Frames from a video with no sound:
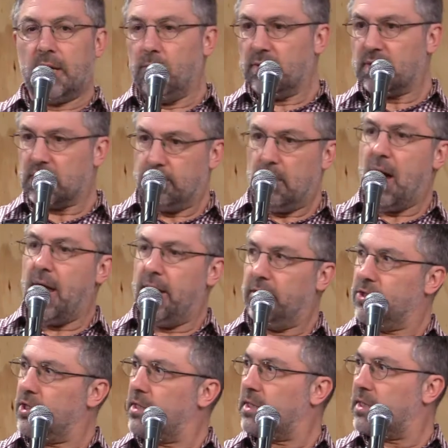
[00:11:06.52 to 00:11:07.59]
well, smile,
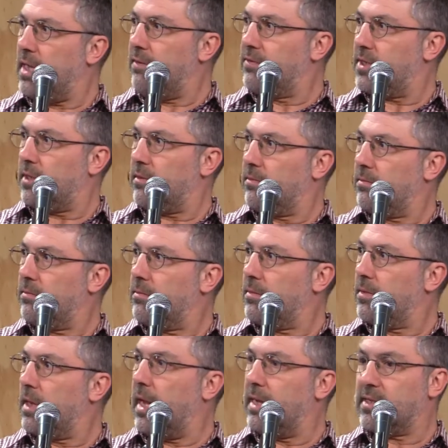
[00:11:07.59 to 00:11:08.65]
Jesus loves you.
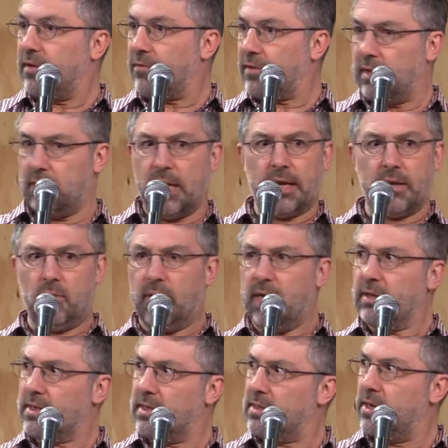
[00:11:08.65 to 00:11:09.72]
As if, like, what
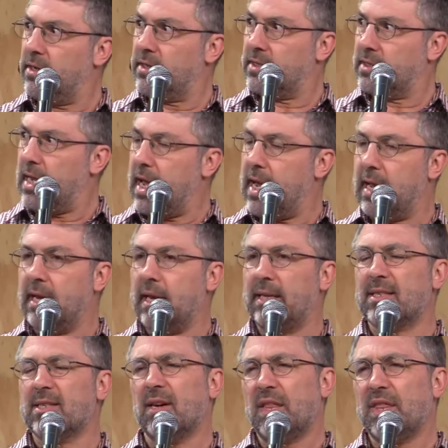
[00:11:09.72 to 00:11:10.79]
else is there to say?
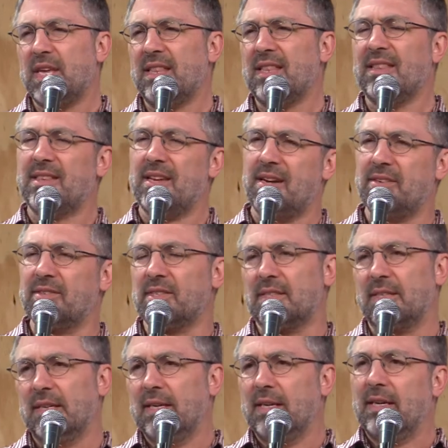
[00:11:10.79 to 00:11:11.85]
And so I think that
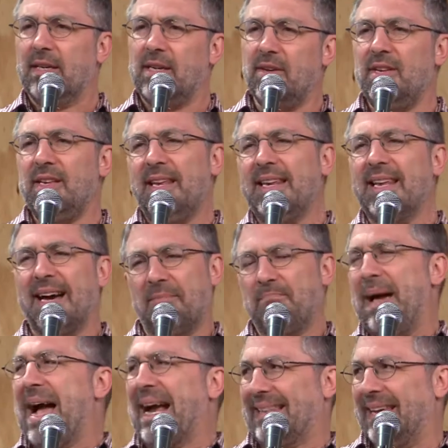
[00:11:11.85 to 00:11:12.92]
there's, you need to
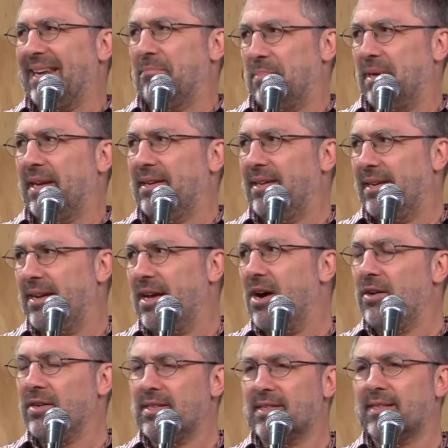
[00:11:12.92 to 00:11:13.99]
unpack that a bit,
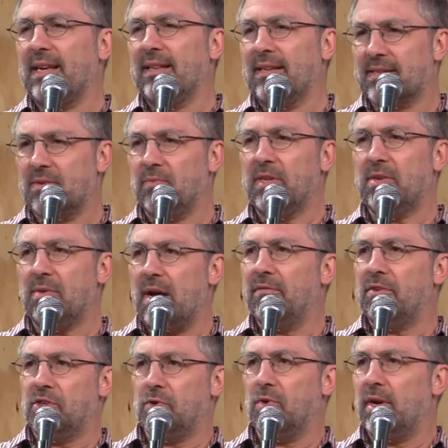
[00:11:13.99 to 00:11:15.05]
and just say, listen, we do have
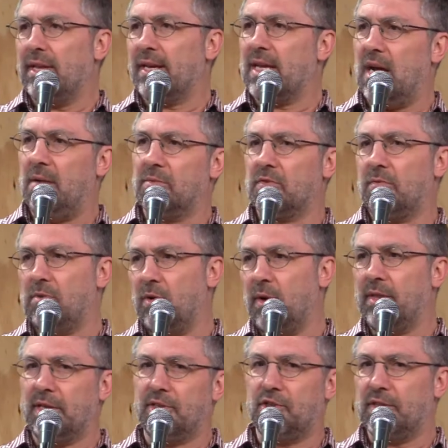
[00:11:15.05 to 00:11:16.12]
a joy that comes from
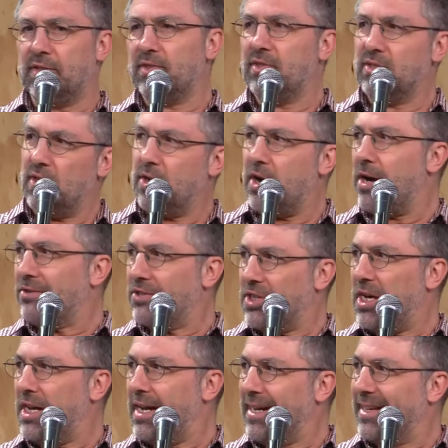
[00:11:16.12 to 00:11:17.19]
knowing that Jesus is on our
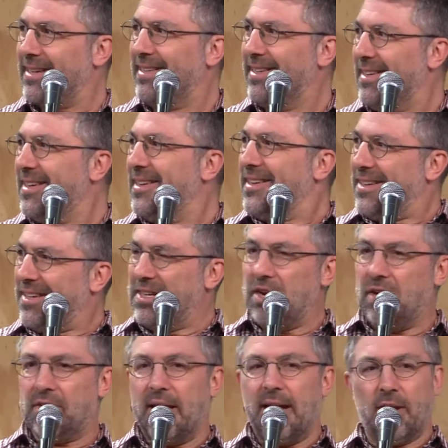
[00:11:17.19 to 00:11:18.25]
side
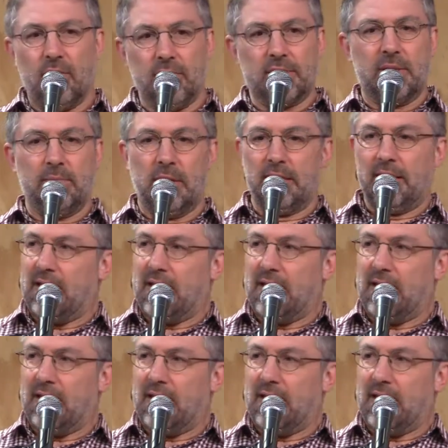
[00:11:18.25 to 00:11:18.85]
and, that ultimately